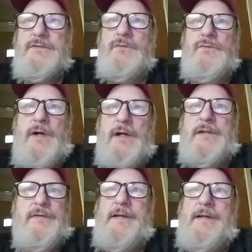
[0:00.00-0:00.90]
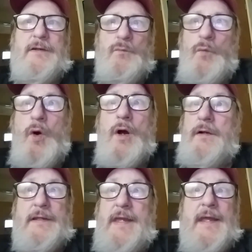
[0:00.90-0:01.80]
So how do you think I can
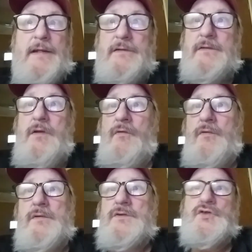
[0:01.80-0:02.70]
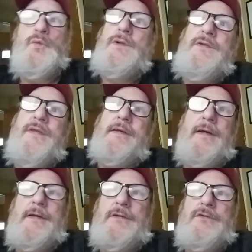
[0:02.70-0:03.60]
walk? I can't. So what do you think
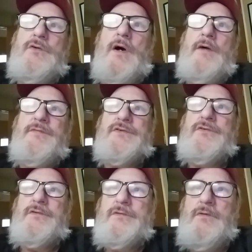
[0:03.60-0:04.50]
I can do, officer?